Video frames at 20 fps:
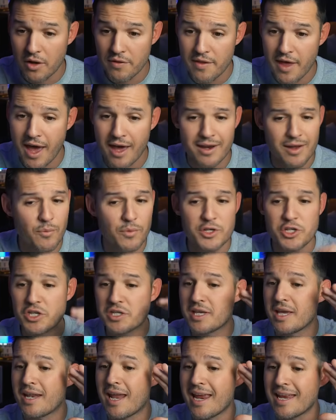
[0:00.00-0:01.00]
on that. We just
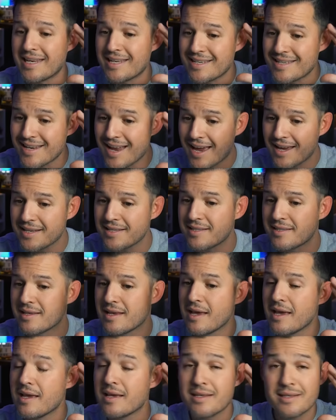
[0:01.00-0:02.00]
get a nice
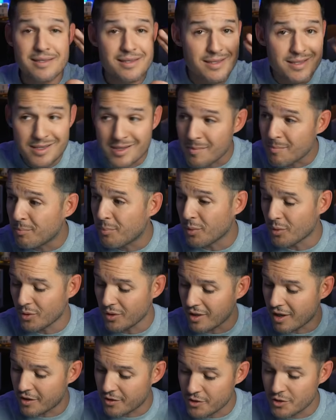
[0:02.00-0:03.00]

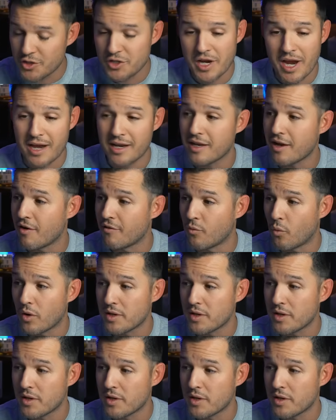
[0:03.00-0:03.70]
simple understanding of